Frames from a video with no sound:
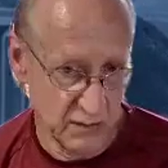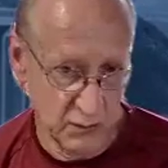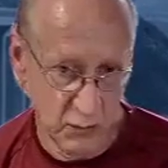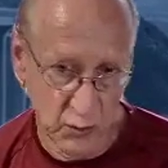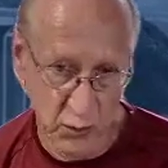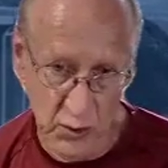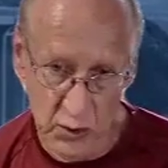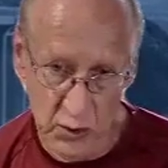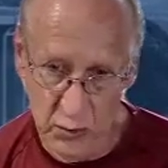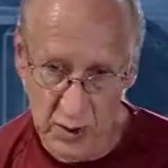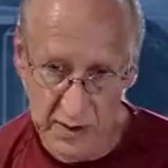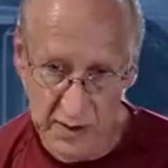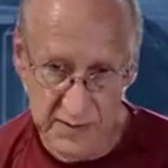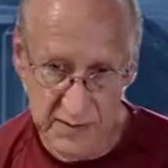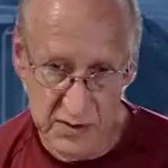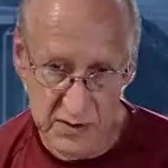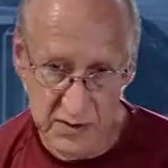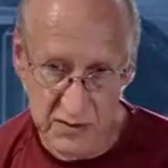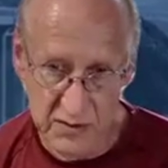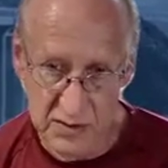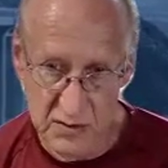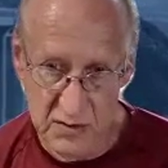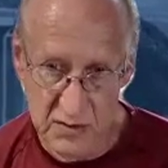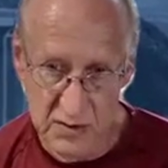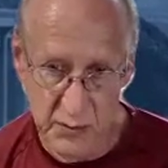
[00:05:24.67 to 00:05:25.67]
whoever
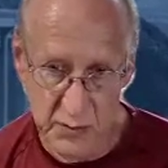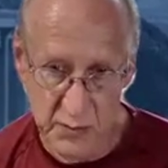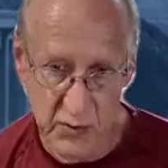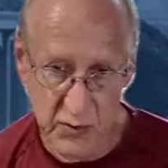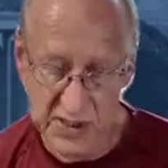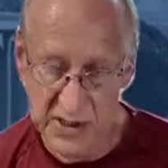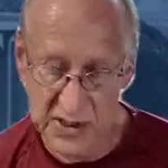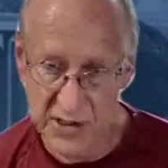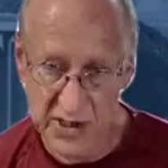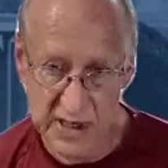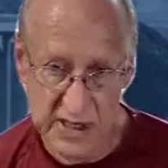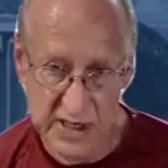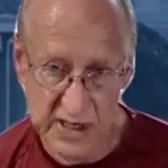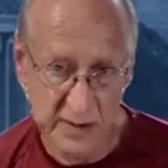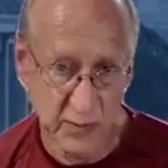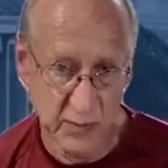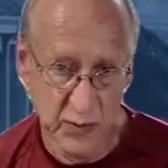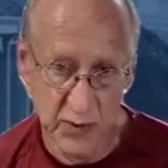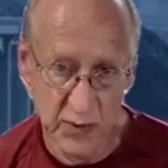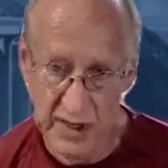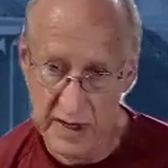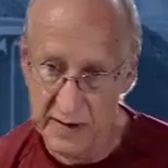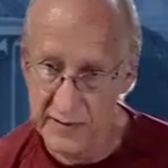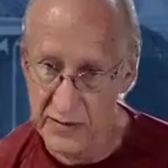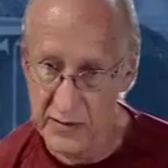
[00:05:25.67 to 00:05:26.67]
you use, pre-seam,
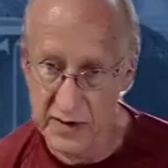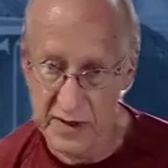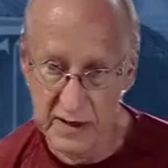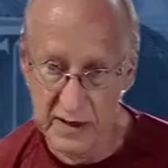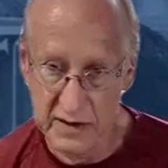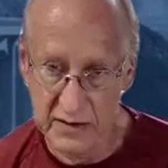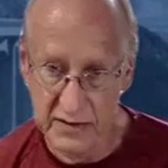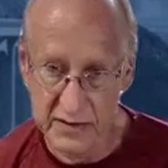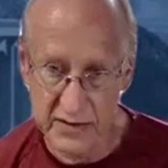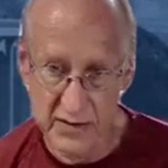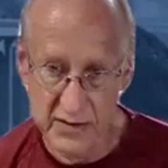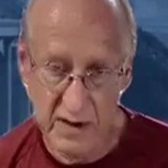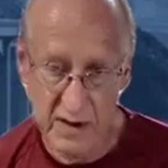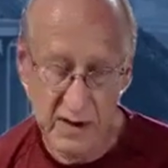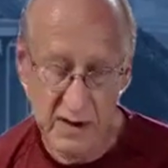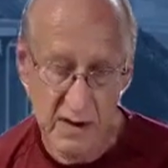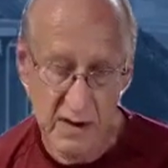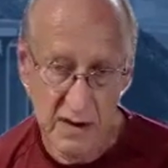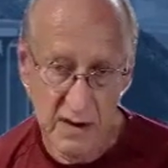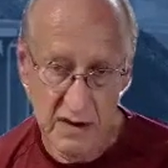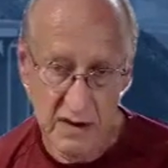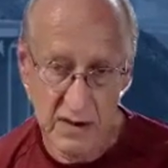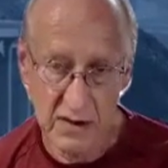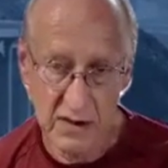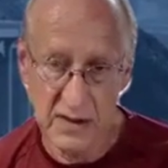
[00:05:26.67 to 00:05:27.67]
whatever it is,
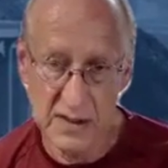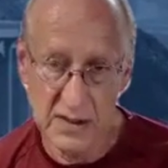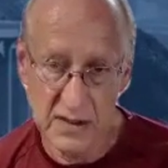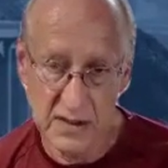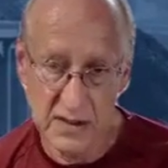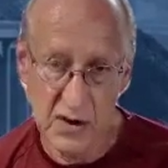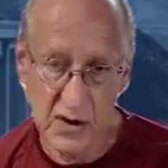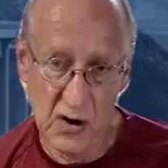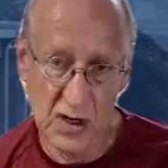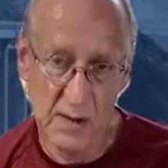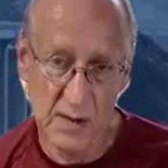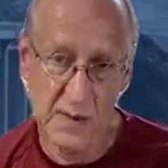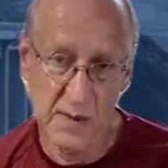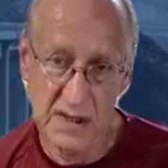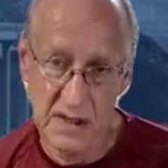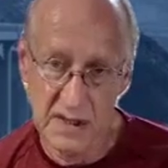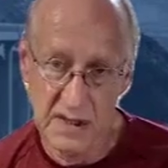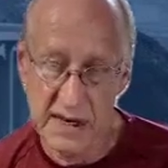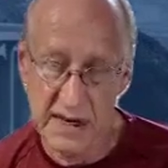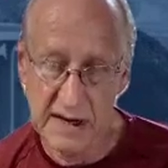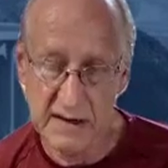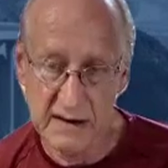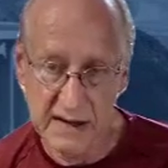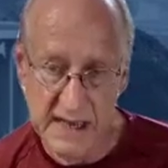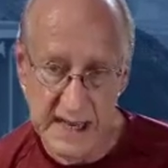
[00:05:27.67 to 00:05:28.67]
you need to document
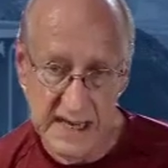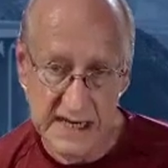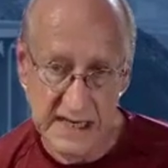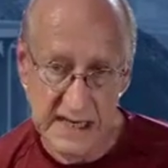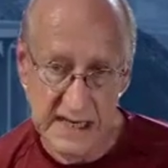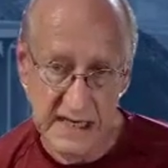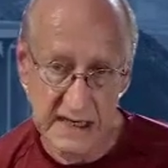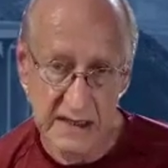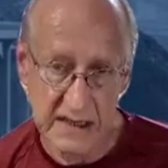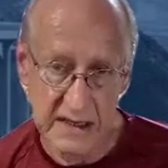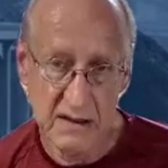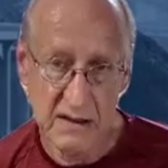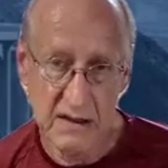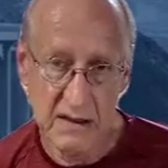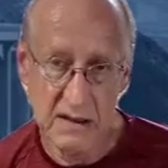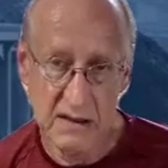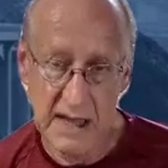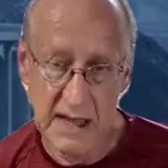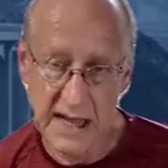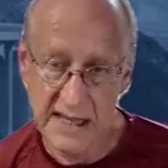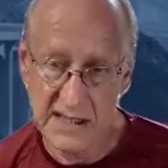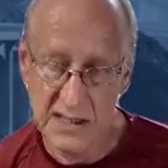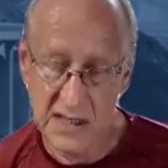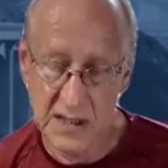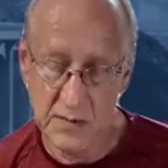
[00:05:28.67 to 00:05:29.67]
they're getting
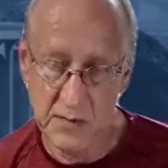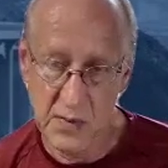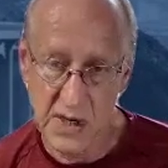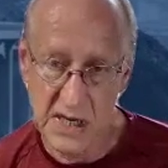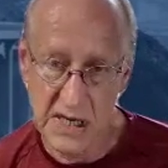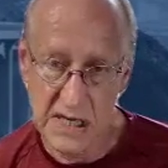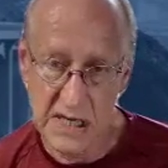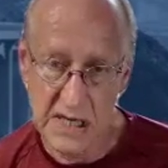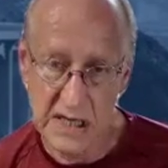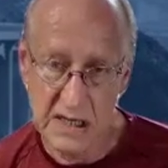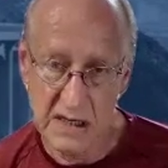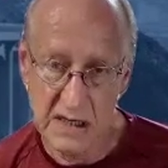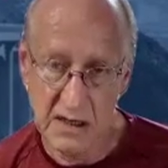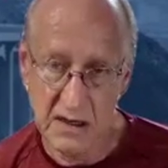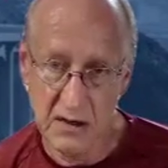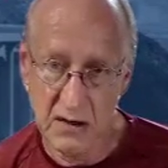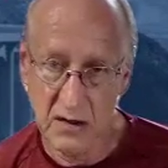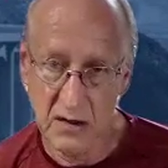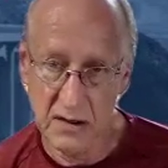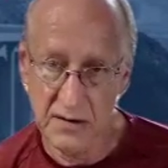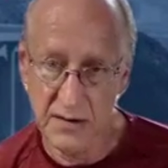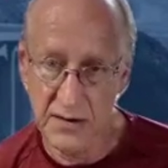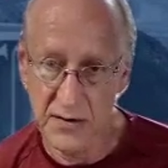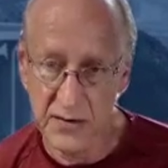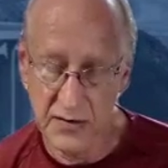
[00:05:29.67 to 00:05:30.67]
that speed
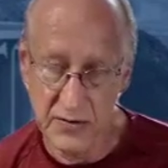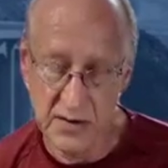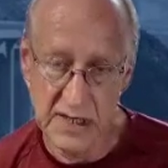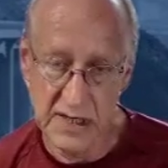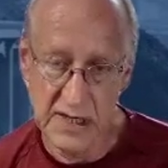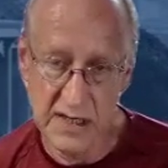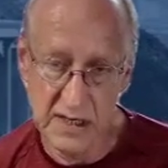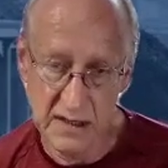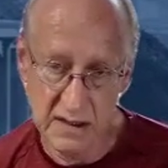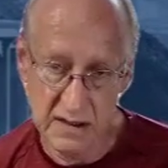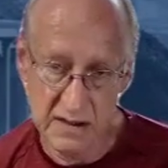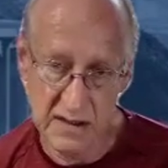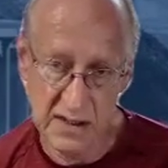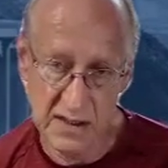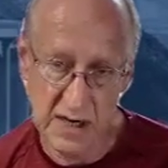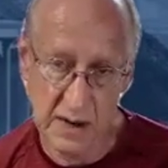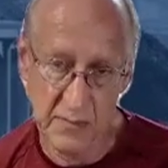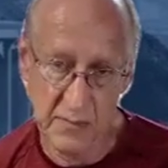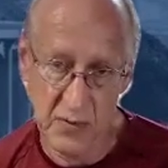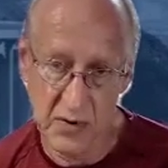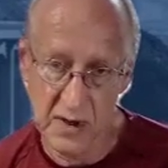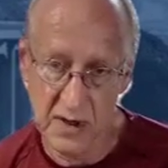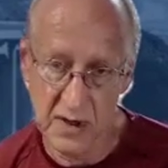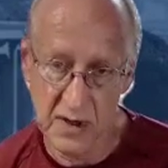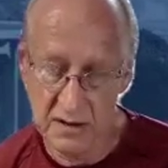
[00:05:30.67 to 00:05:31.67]
on 3
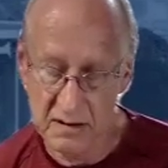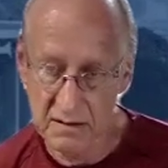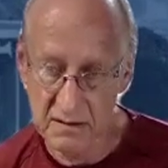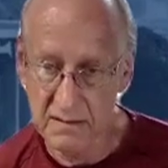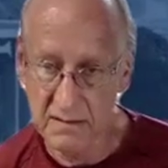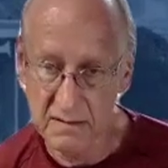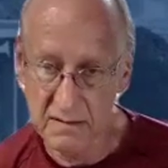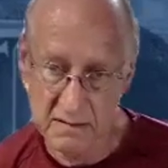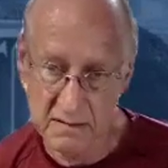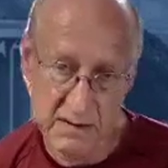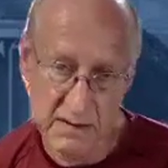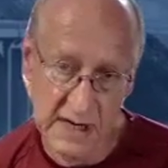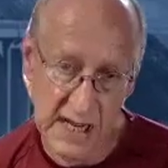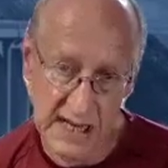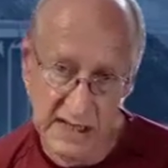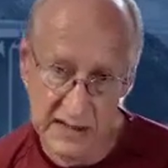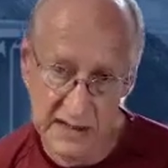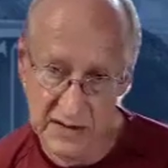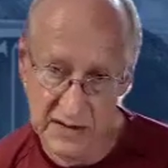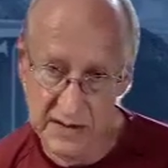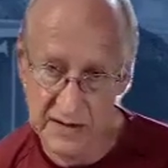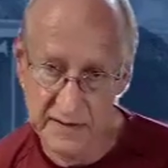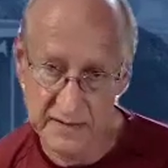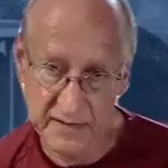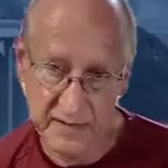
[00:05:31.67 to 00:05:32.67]
separate
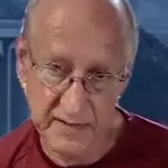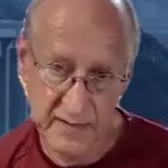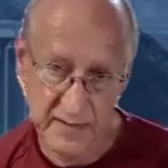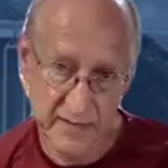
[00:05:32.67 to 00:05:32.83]
days.